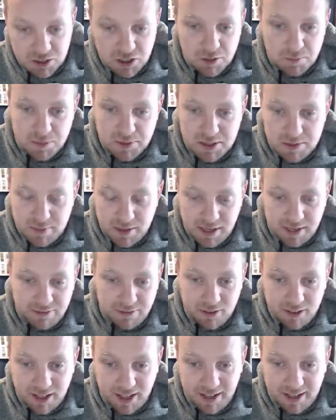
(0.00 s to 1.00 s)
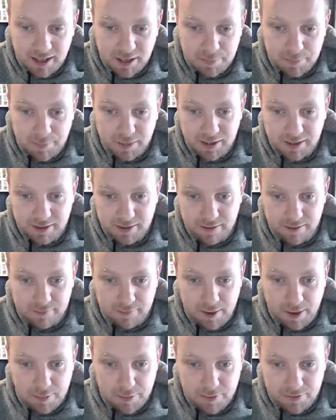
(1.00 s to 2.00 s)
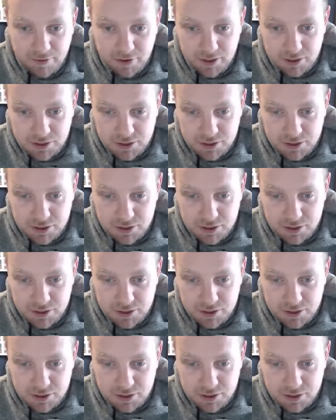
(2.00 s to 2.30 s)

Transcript: You can put them in if you like, but I prefer